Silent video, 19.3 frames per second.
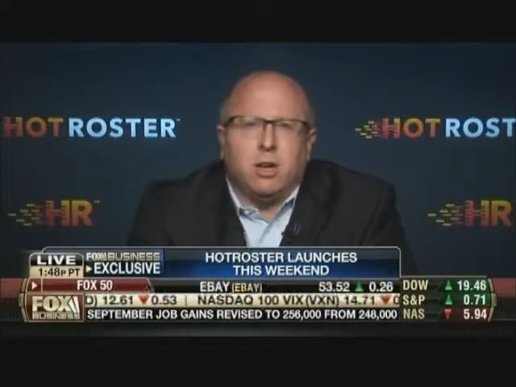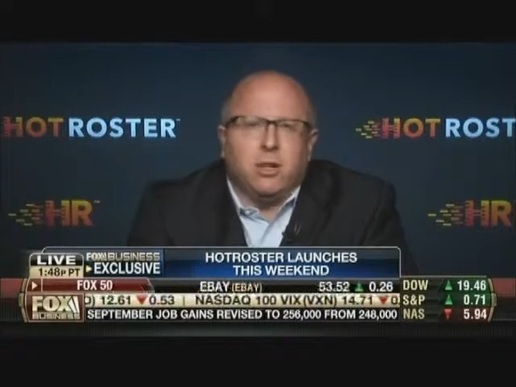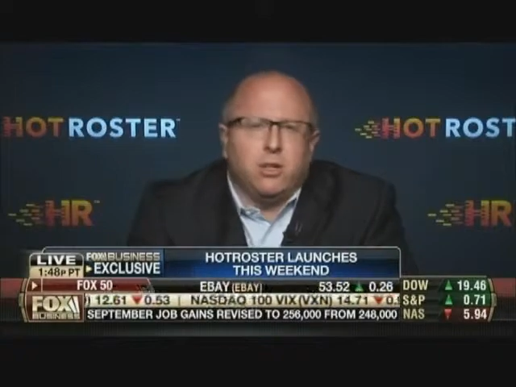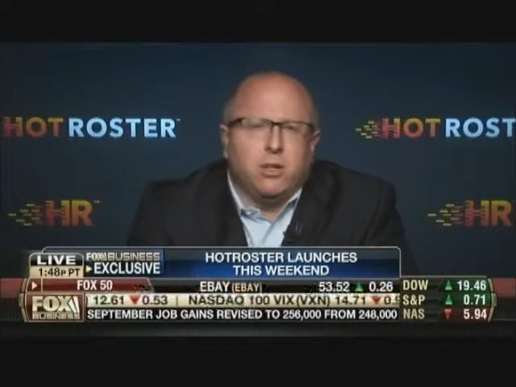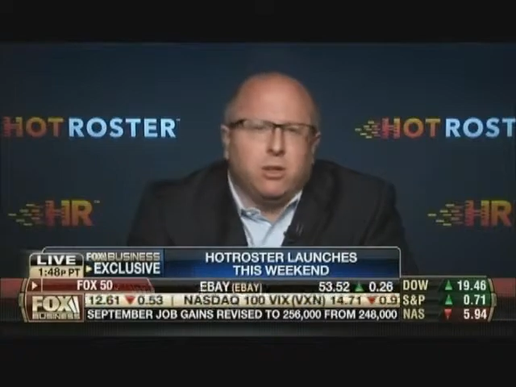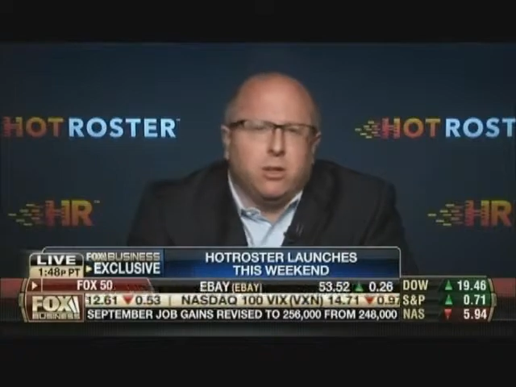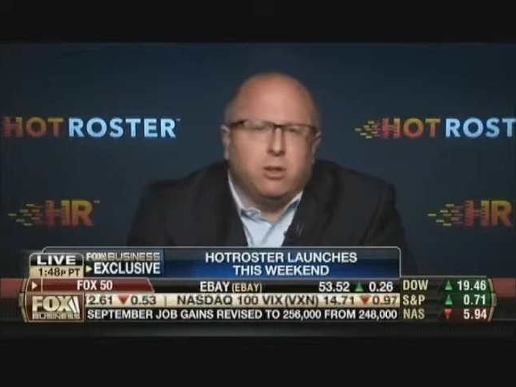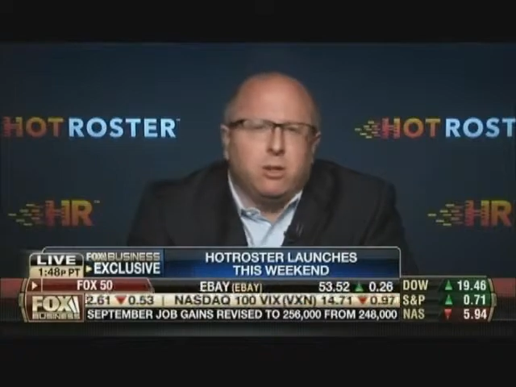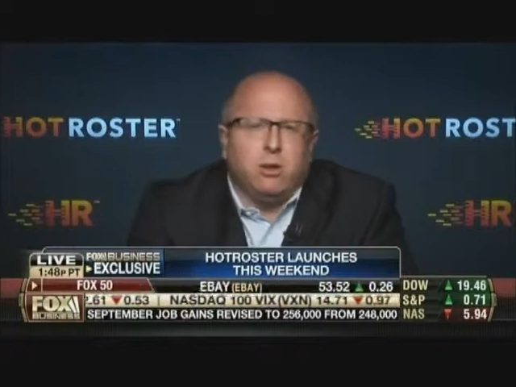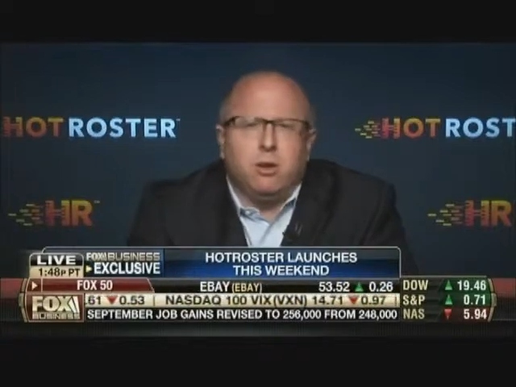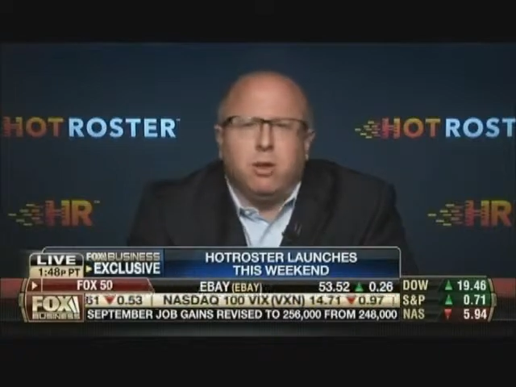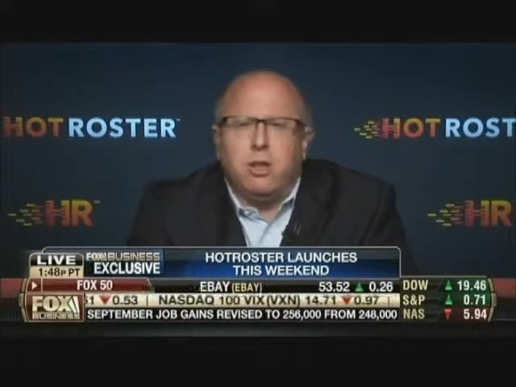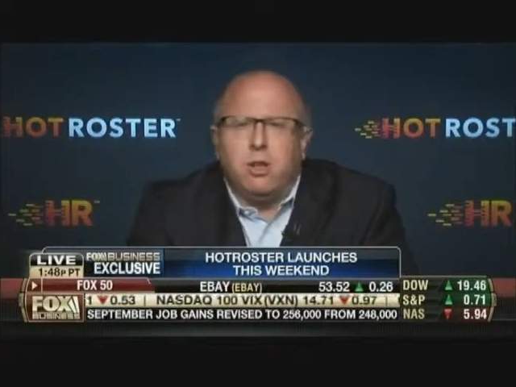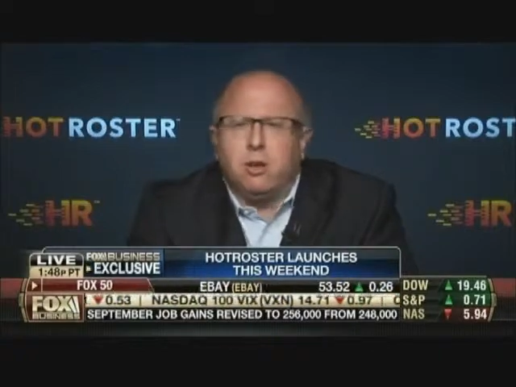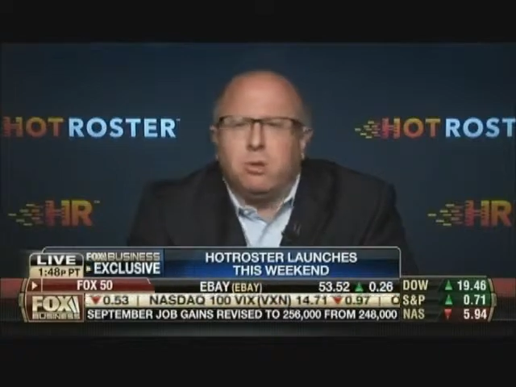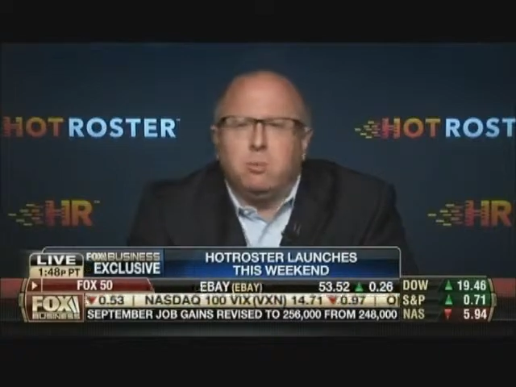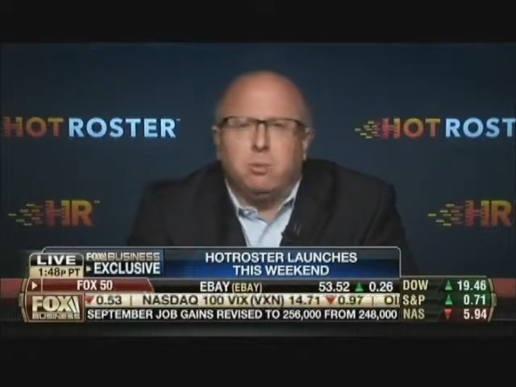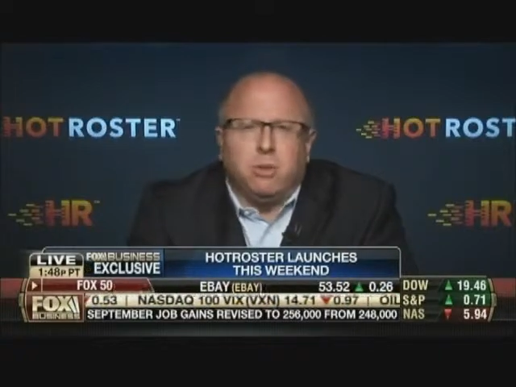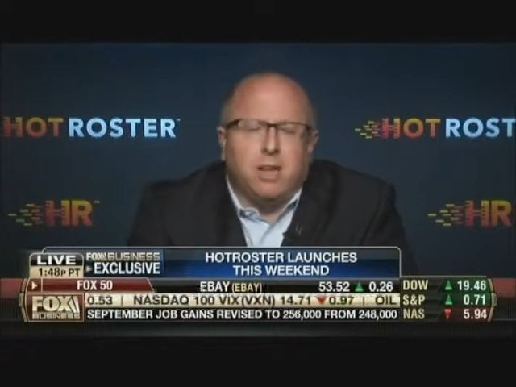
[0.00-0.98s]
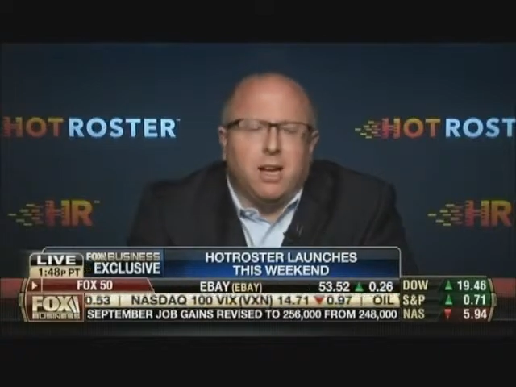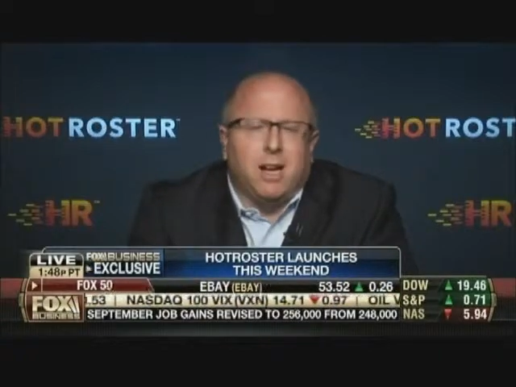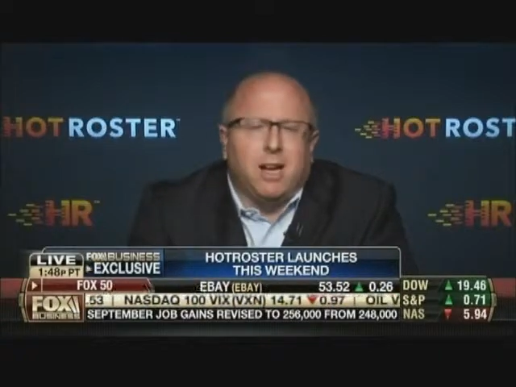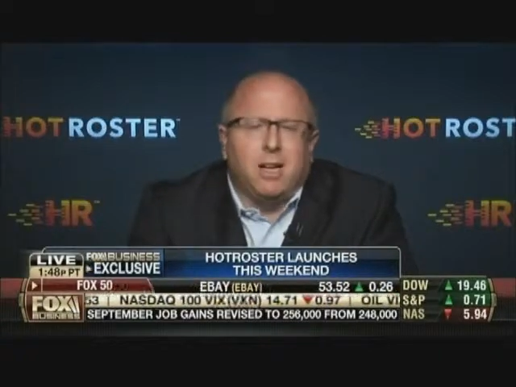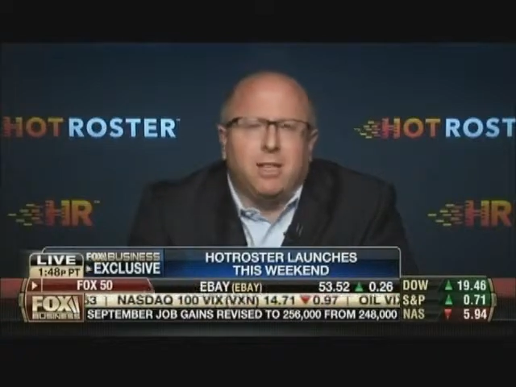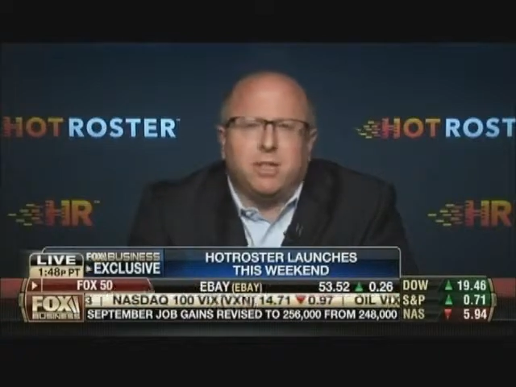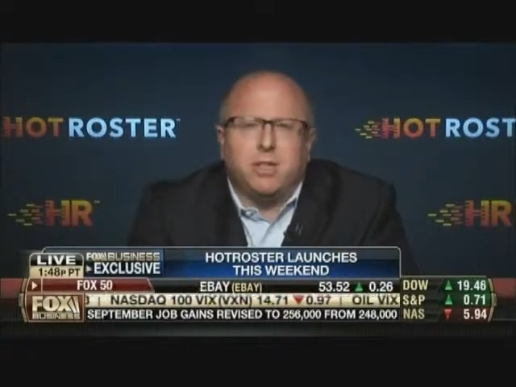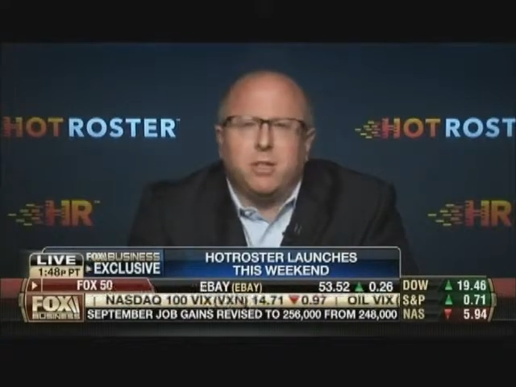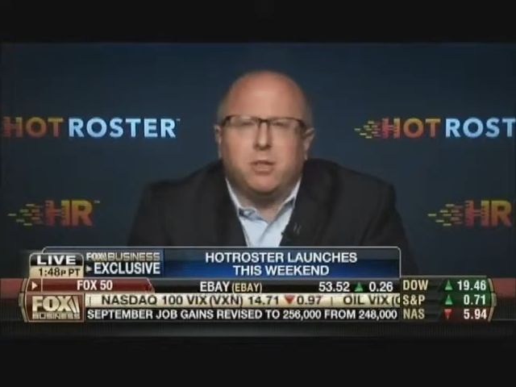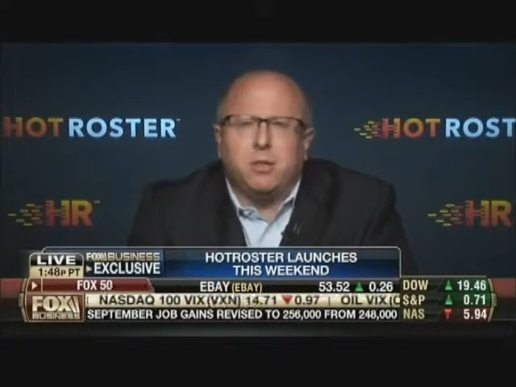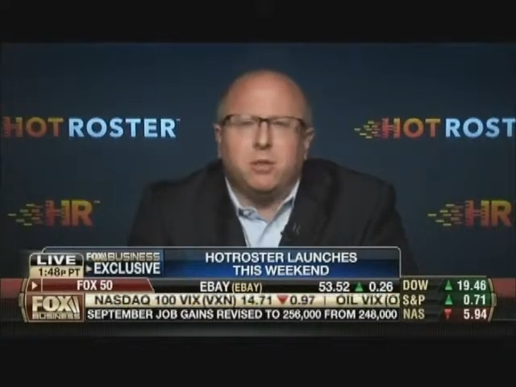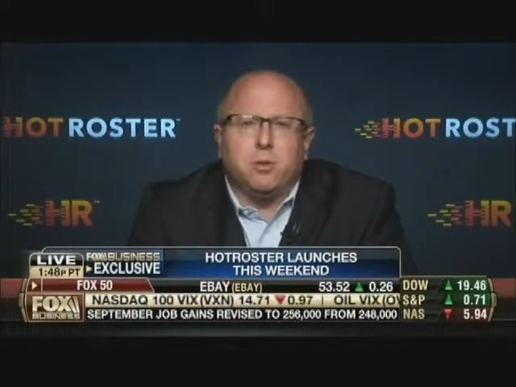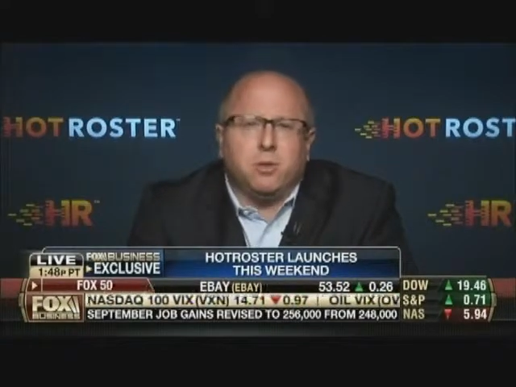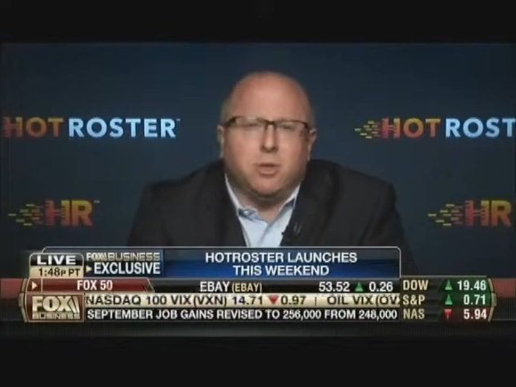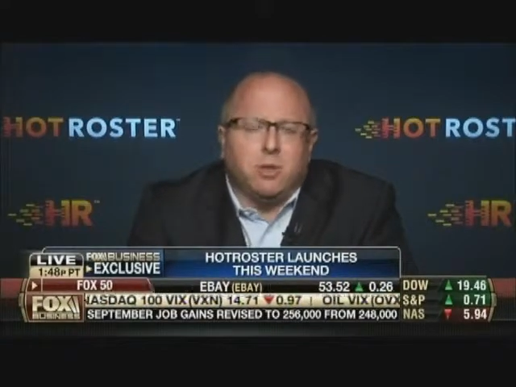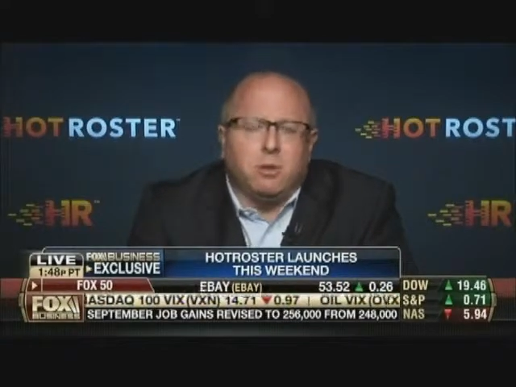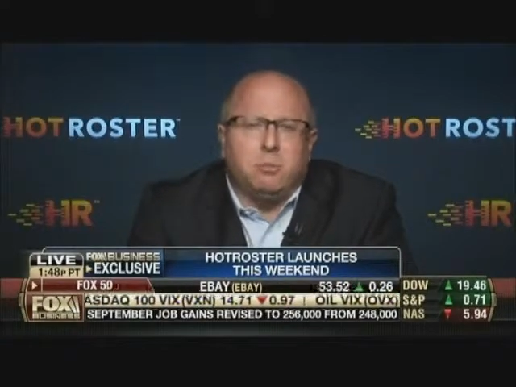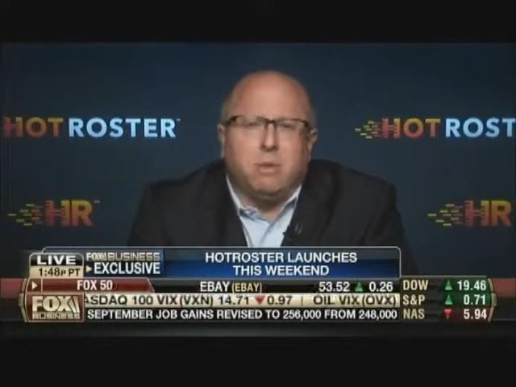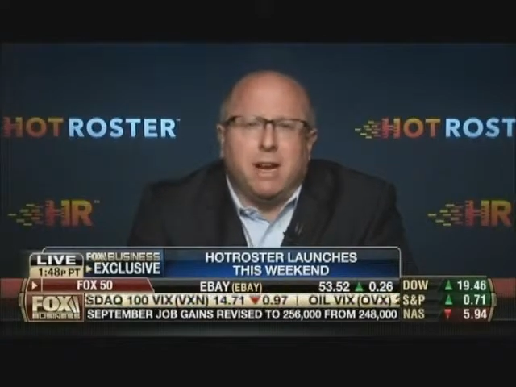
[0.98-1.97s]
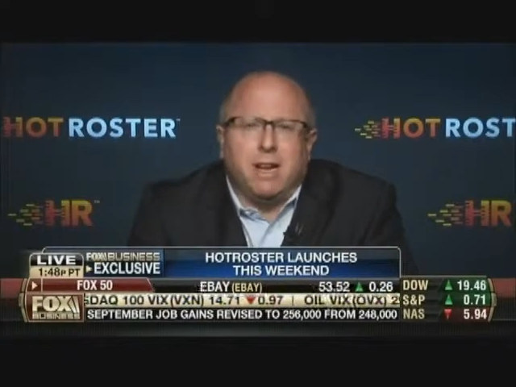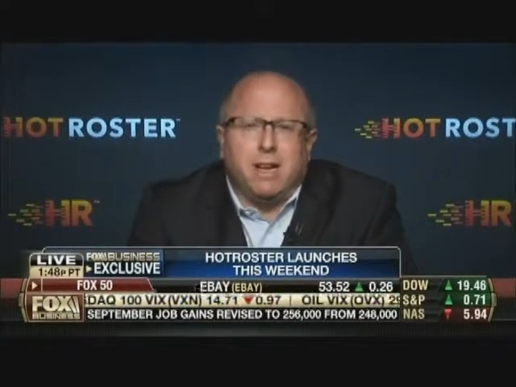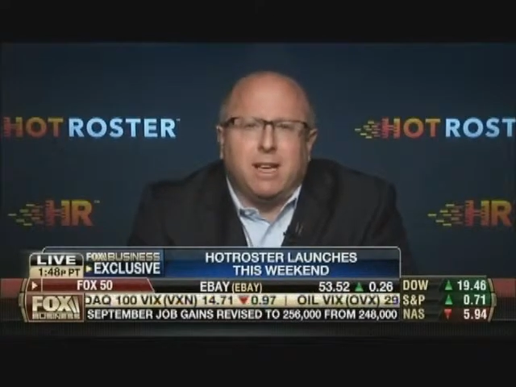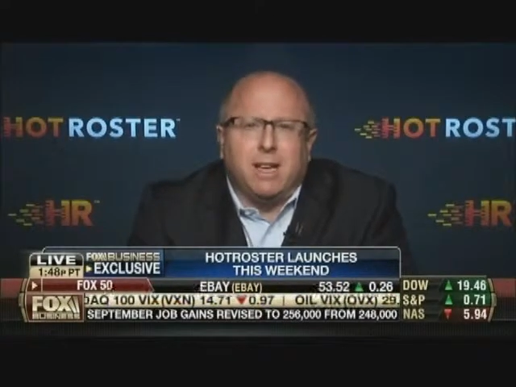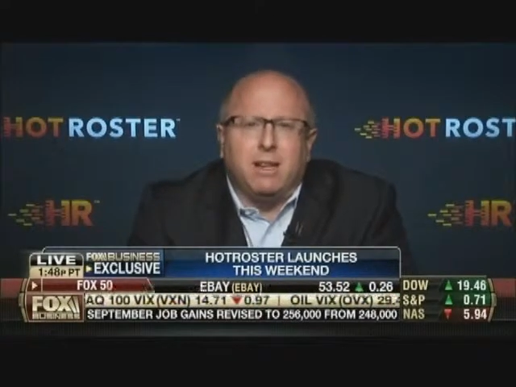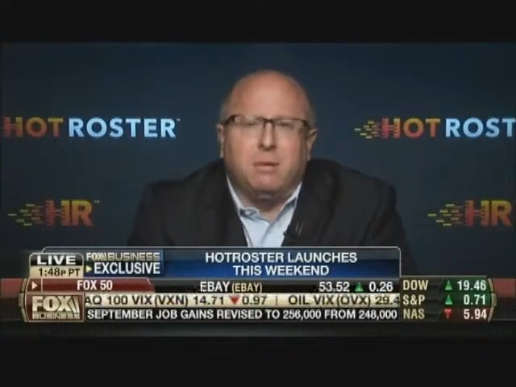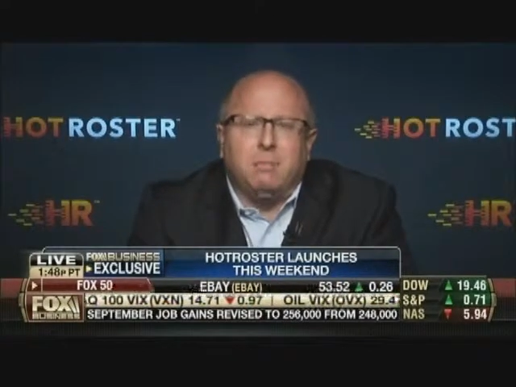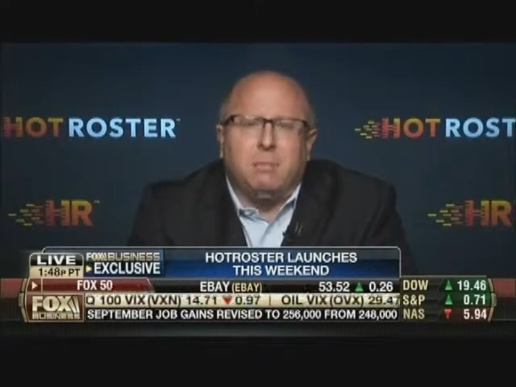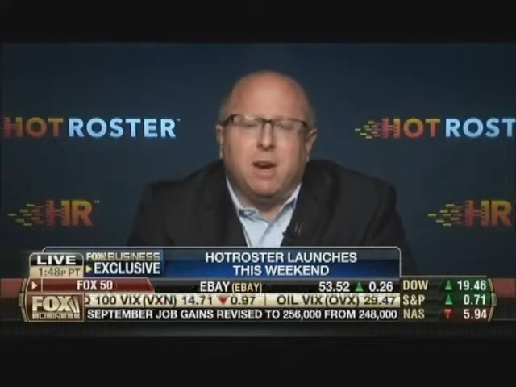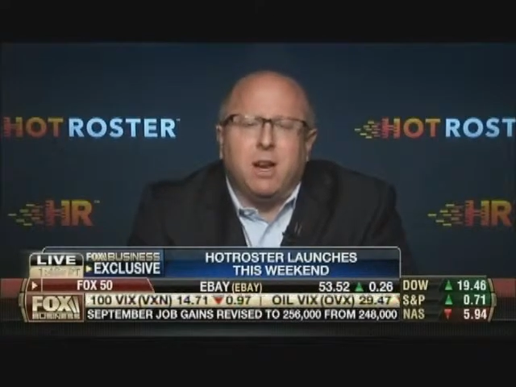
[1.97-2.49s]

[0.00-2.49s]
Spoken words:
of security, compliance issues on the back end,